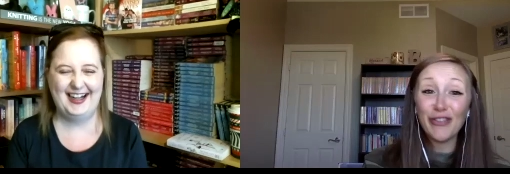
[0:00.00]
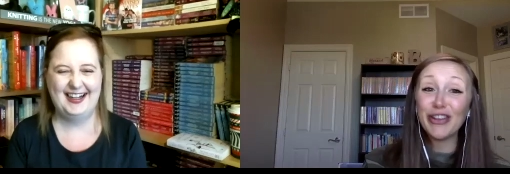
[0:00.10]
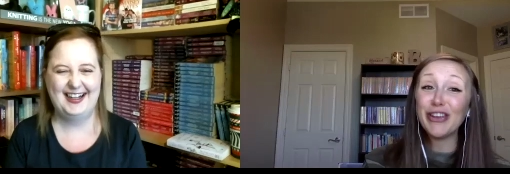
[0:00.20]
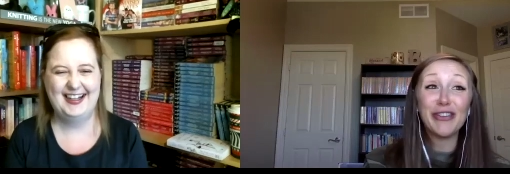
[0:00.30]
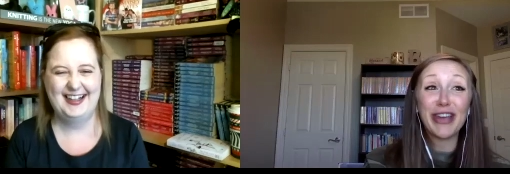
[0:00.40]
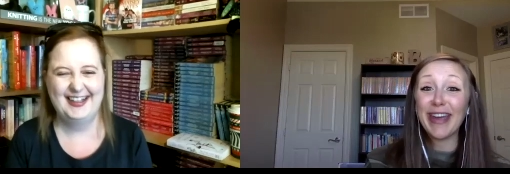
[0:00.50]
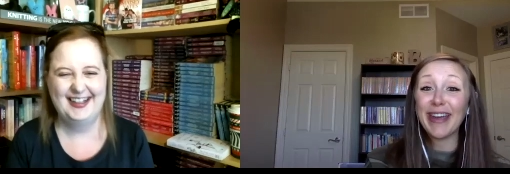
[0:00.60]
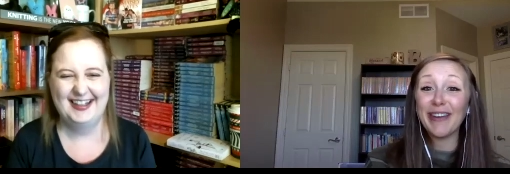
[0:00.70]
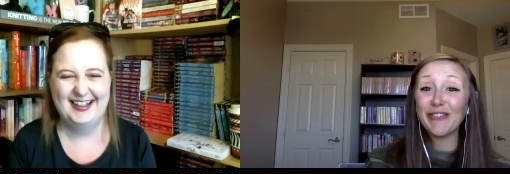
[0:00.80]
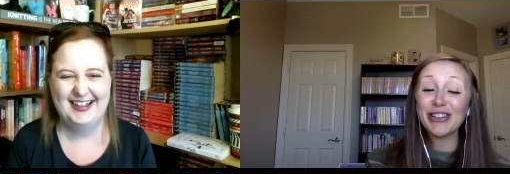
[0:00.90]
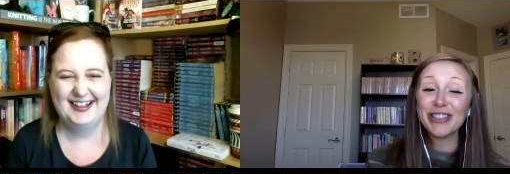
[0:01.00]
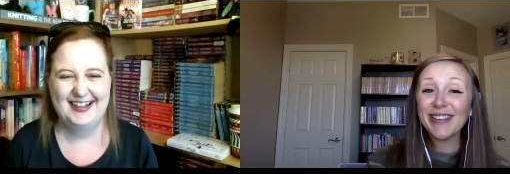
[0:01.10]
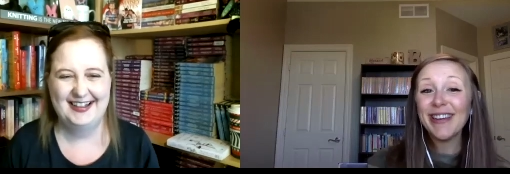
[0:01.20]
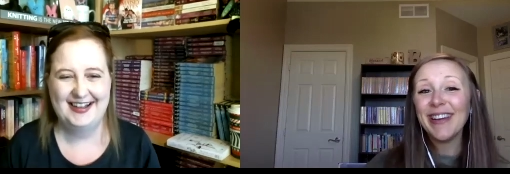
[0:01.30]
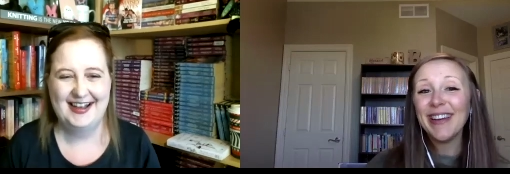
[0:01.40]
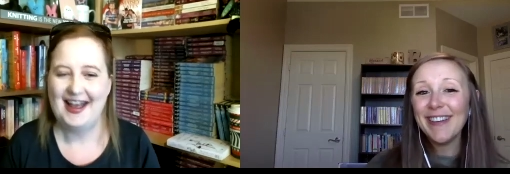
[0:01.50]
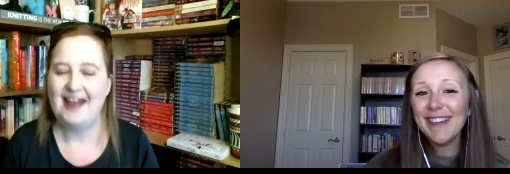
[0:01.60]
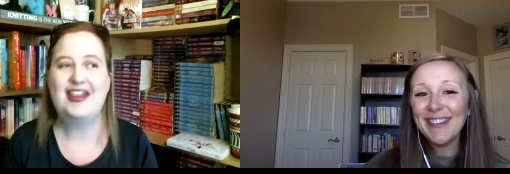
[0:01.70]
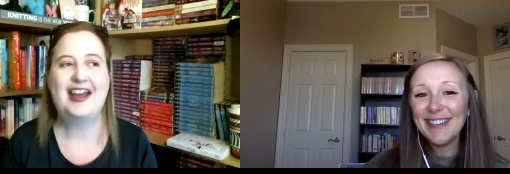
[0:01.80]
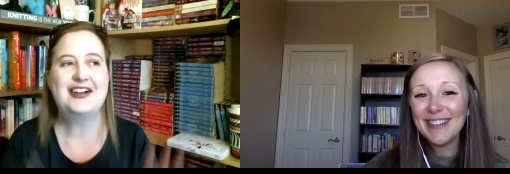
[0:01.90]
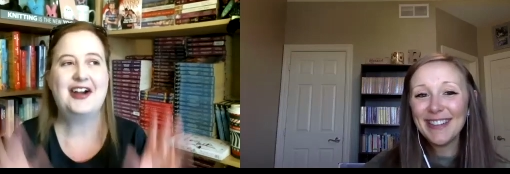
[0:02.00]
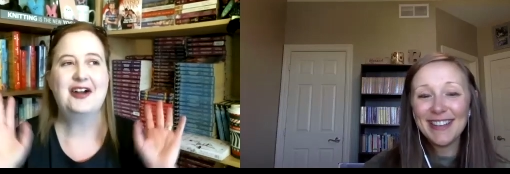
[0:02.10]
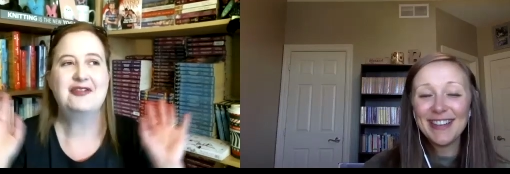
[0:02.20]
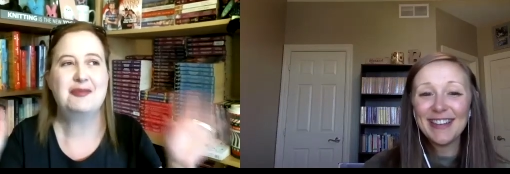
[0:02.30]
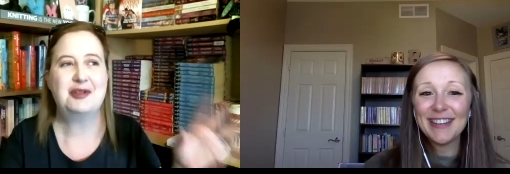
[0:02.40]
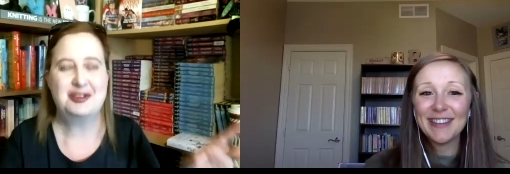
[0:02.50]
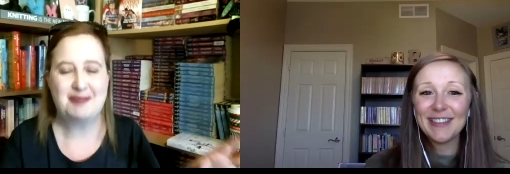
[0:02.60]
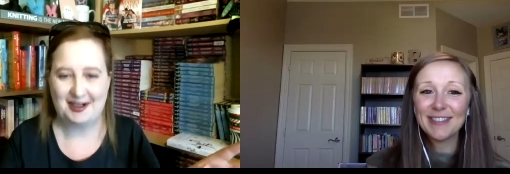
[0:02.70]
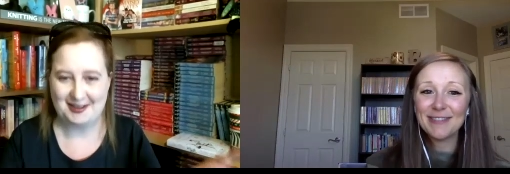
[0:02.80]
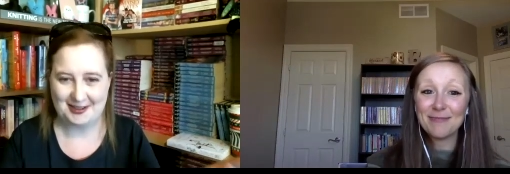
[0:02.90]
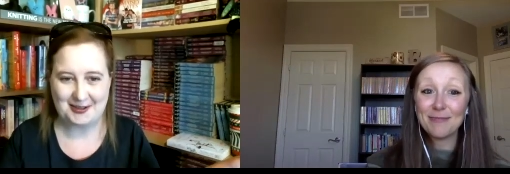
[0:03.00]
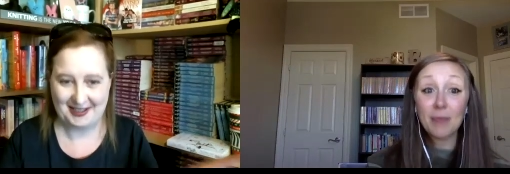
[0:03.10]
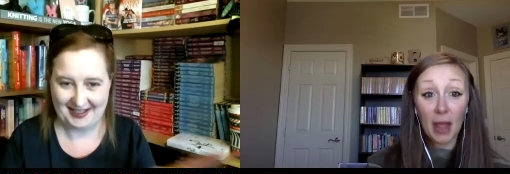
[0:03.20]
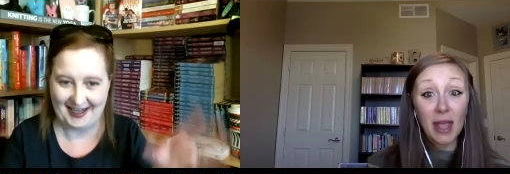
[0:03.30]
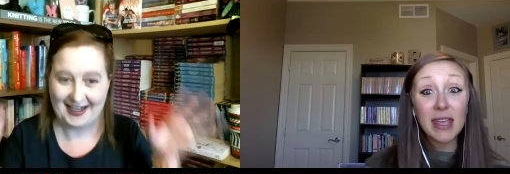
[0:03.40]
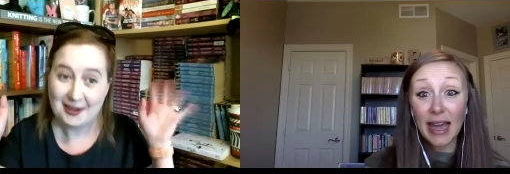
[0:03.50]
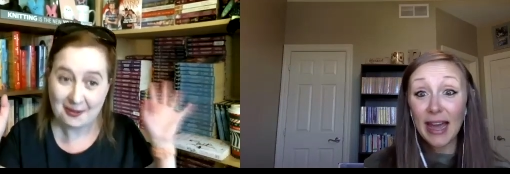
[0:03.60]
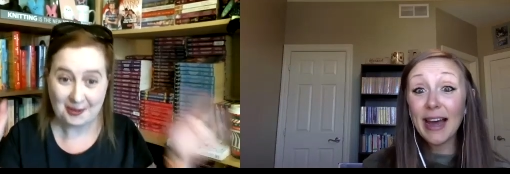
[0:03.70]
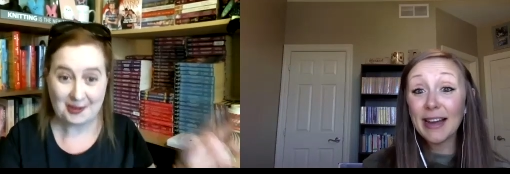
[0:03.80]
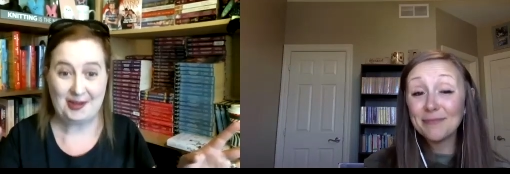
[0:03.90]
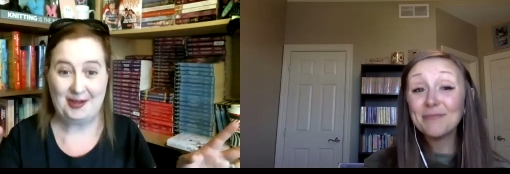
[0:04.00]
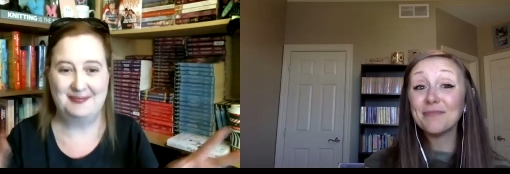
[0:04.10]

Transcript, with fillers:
Speaker 1: for the UK covers
Speaker 2: and thank God for Book Depository that I can yeah. order them.